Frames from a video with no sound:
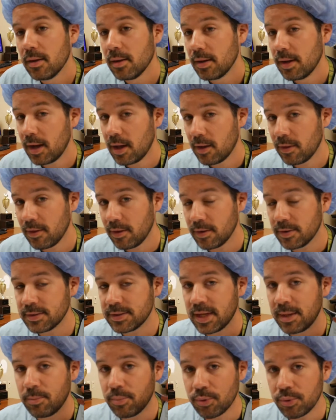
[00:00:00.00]
Now there is
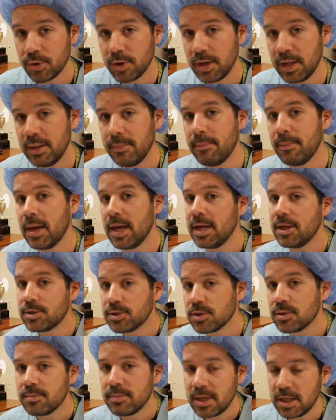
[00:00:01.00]
a pretty
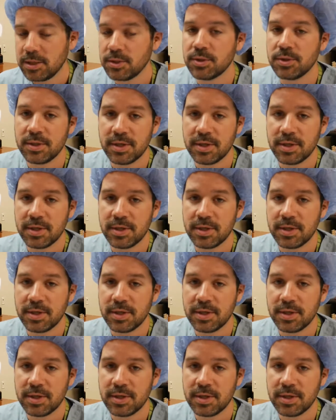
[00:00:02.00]
major